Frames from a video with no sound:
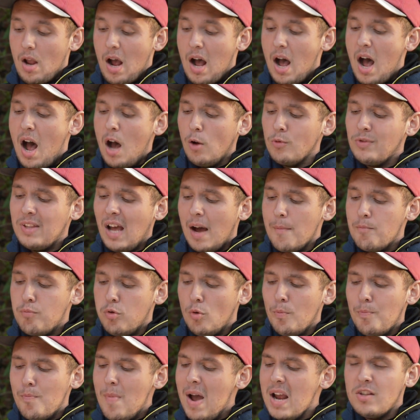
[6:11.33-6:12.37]
How that
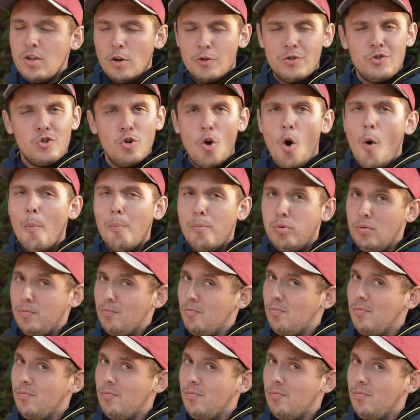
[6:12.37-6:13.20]
boom made us jump.